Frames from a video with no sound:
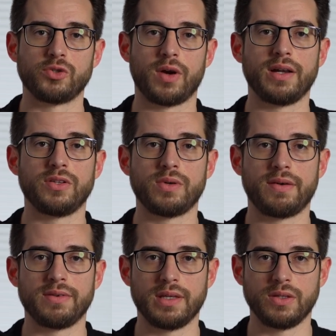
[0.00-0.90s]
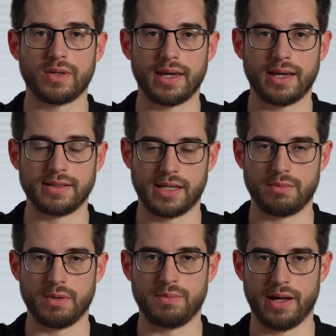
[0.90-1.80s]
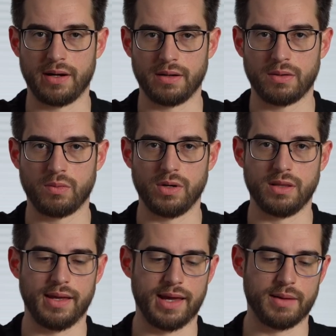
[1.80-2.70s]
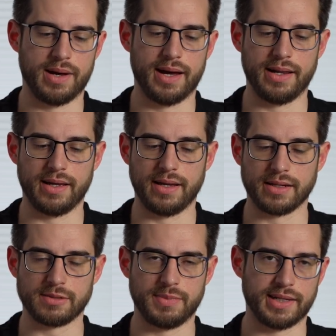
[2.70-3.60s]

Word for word: try to do everything you can to get me better with antibiotics,